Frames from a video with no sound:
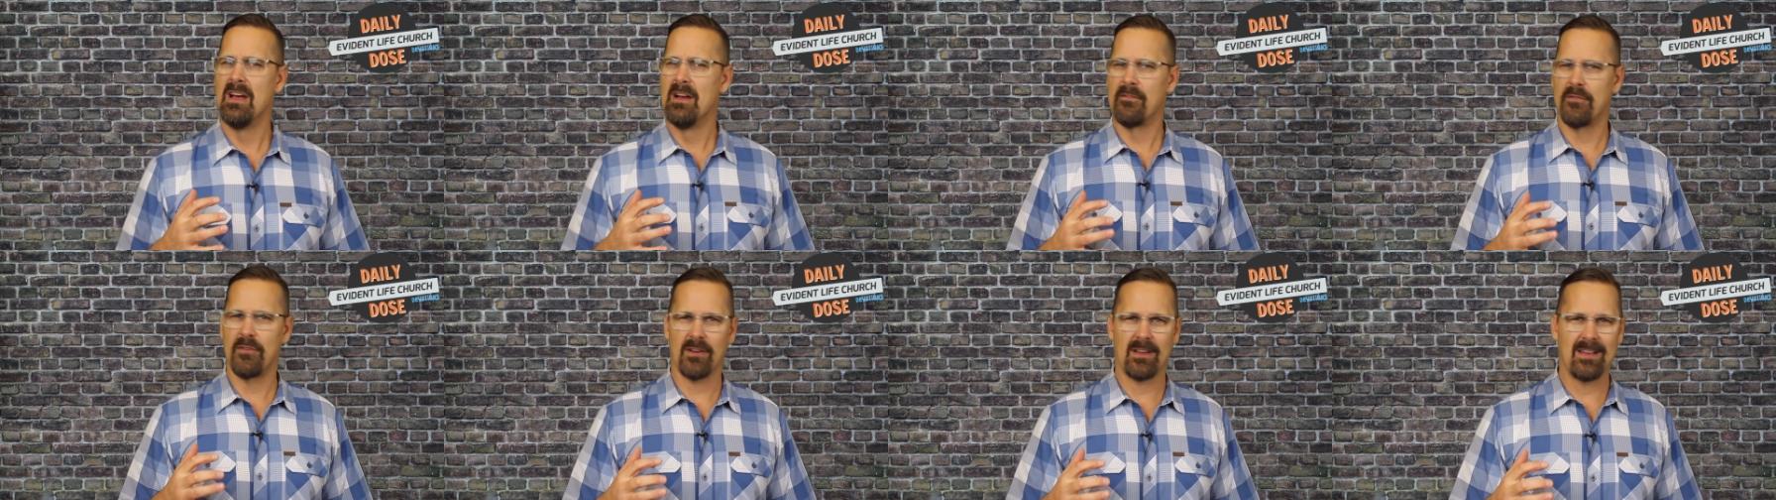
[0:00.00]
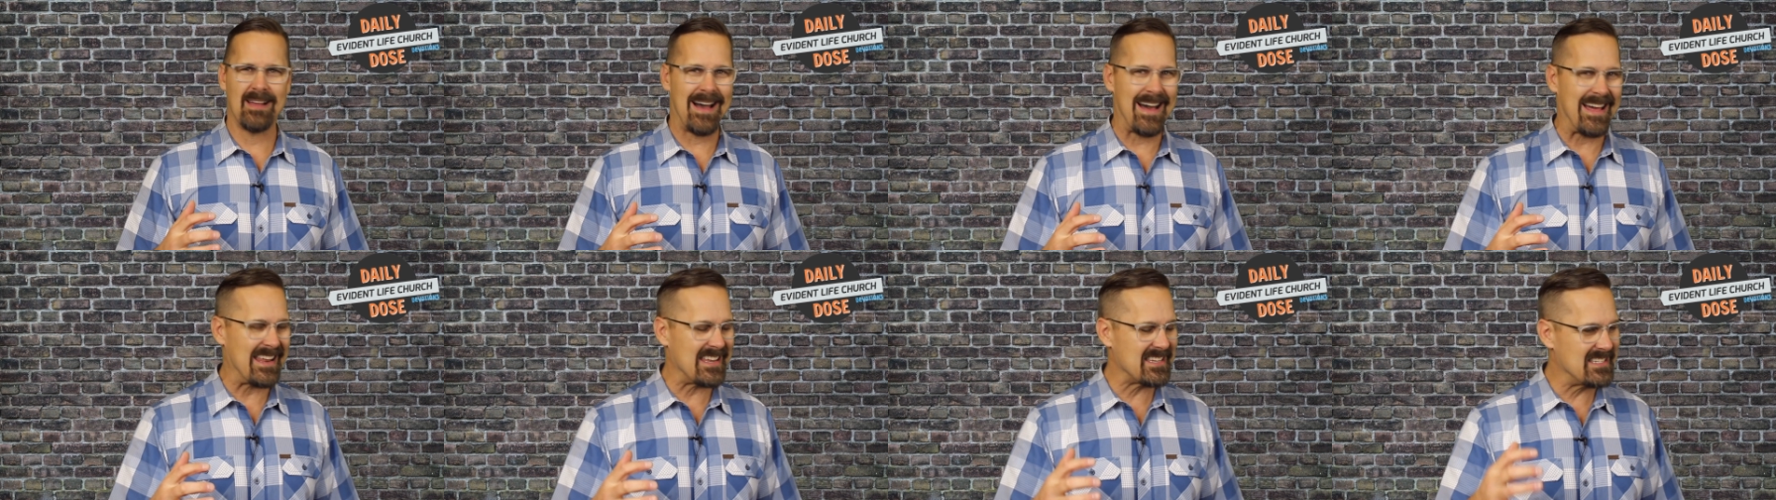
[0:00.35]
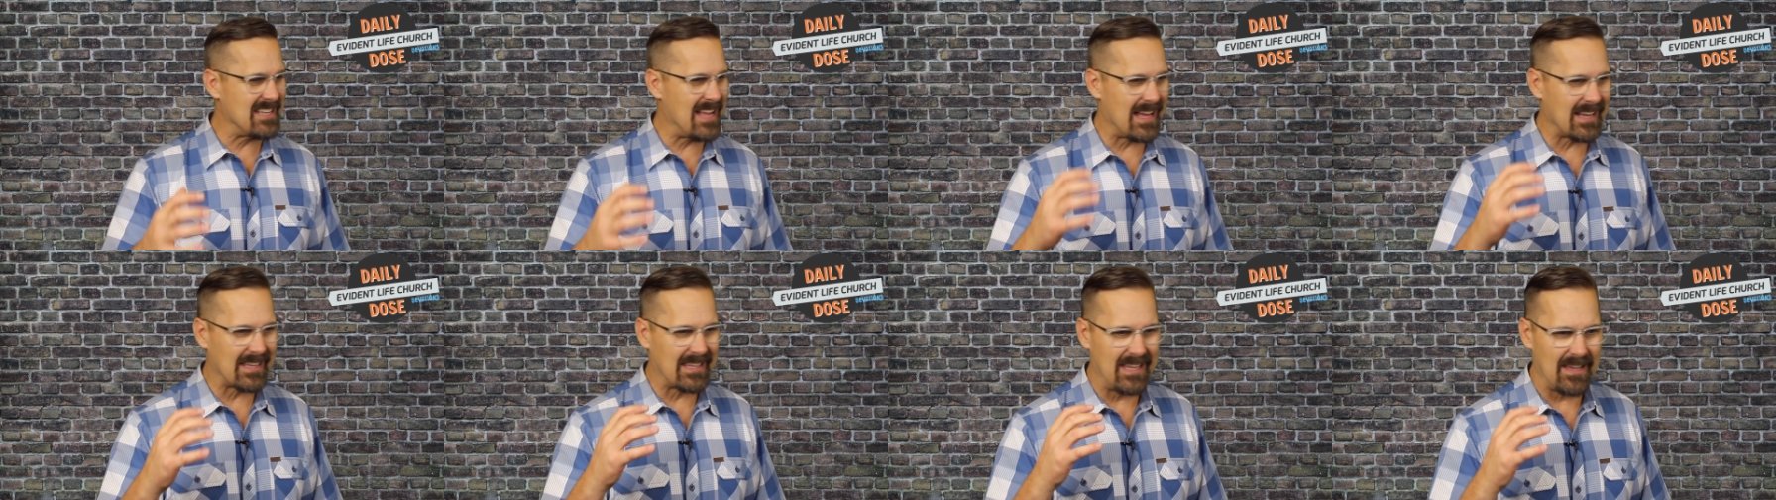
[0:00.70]
For God has
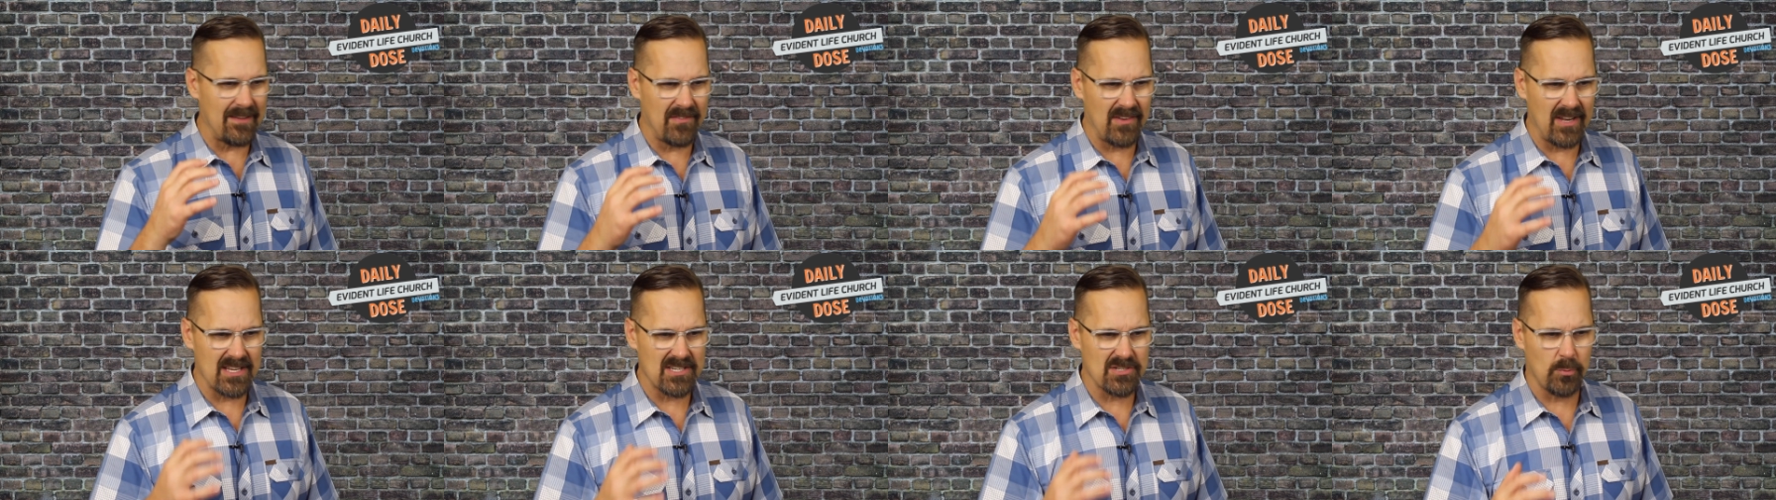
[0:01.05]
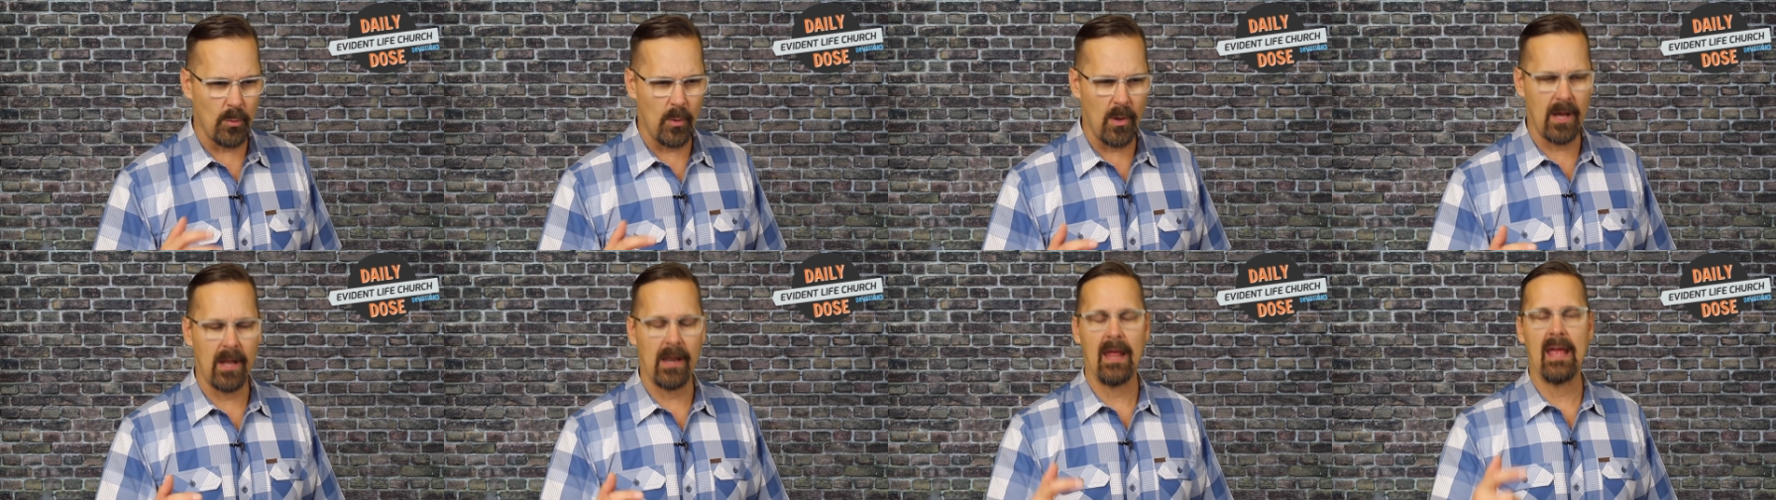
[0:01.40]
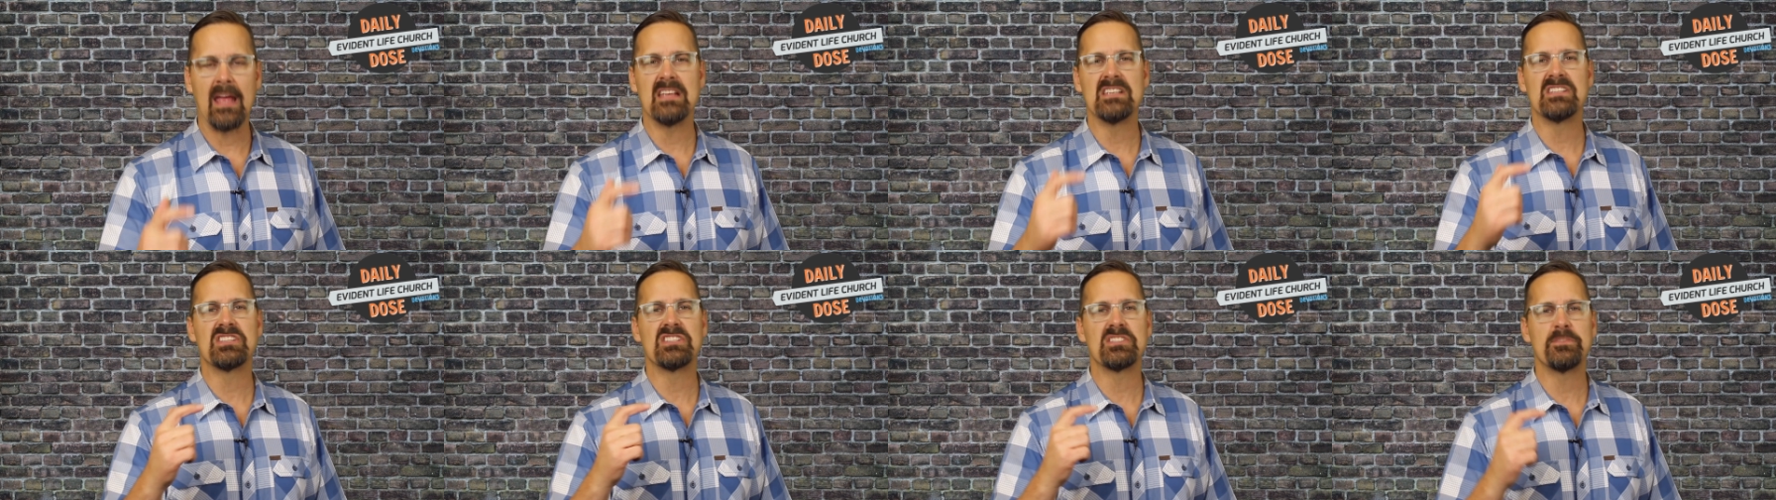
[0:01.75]
not given us what?
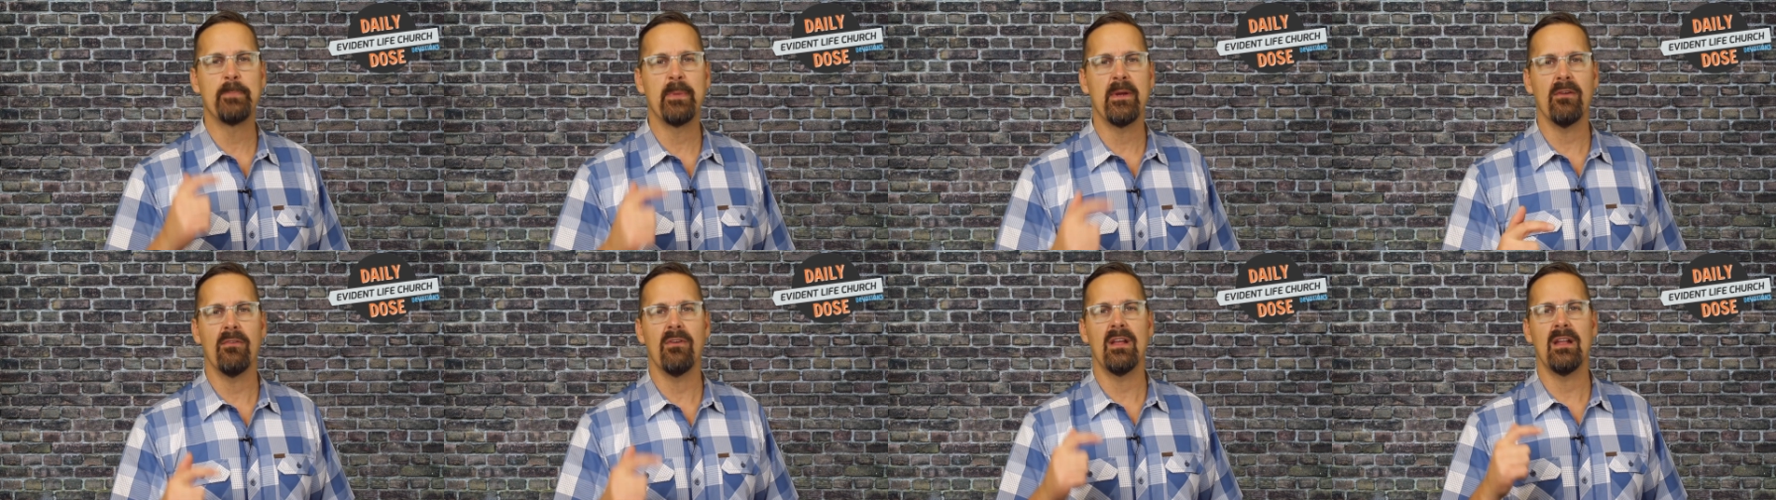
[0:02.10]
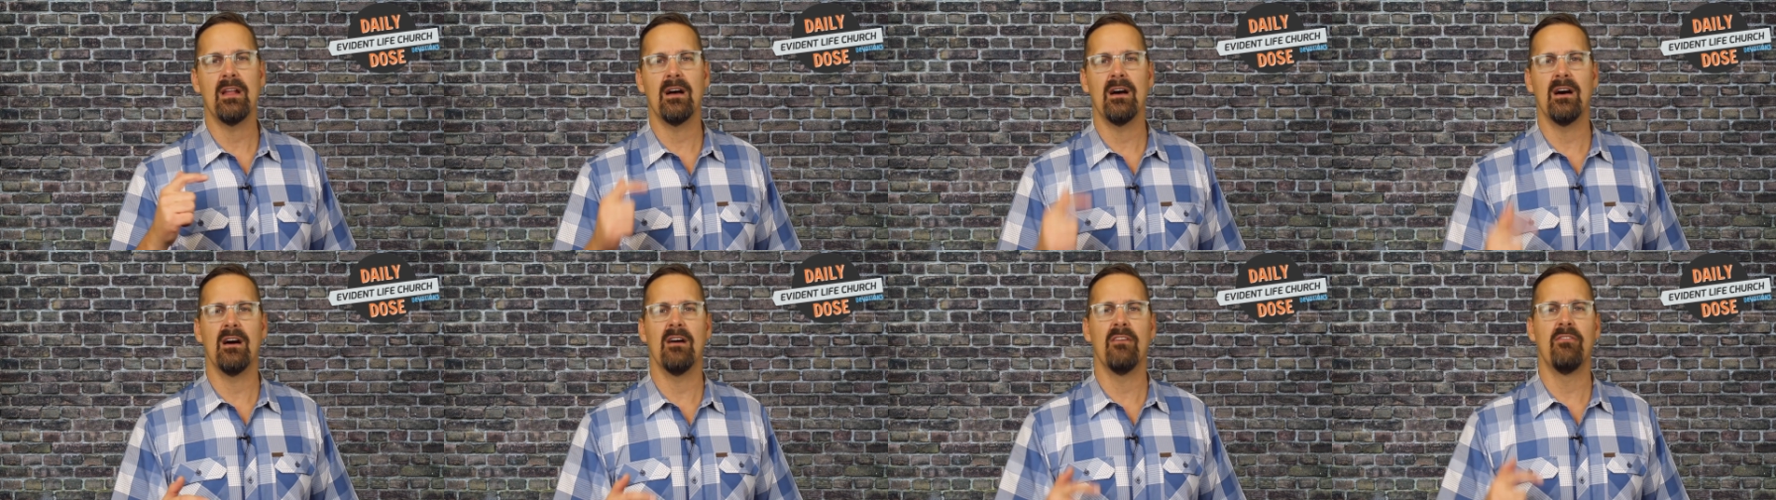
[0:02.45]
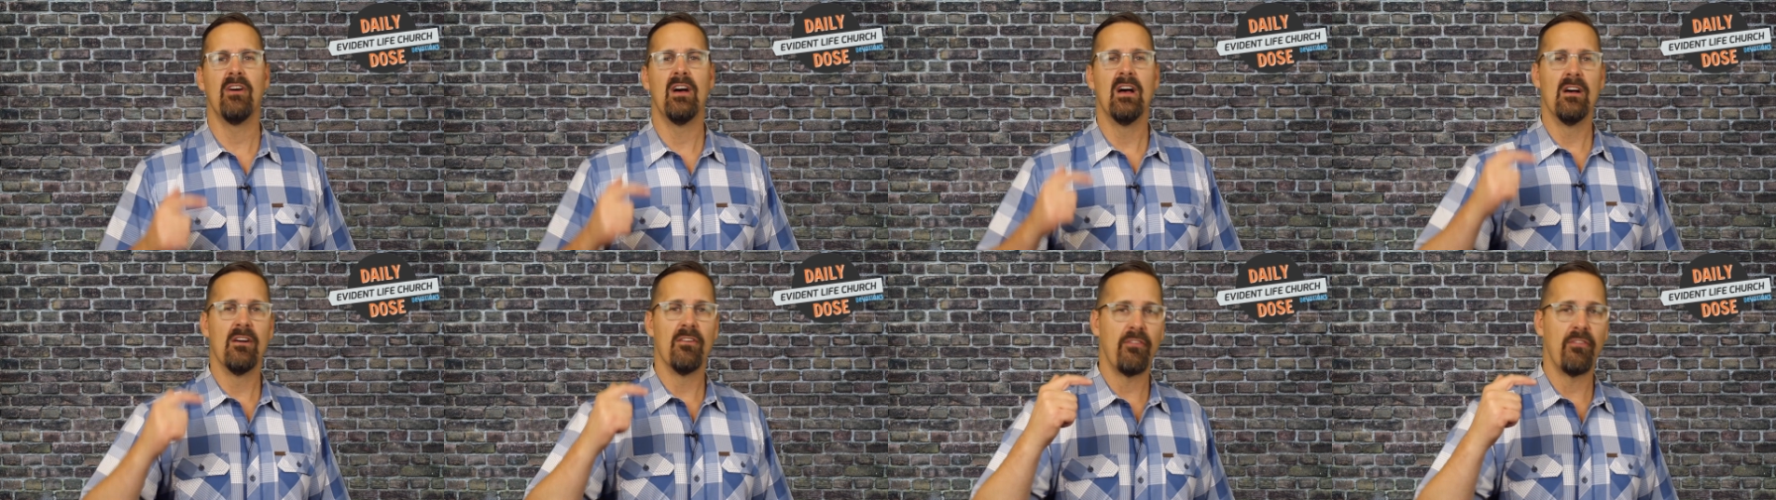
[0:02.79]
A spirit of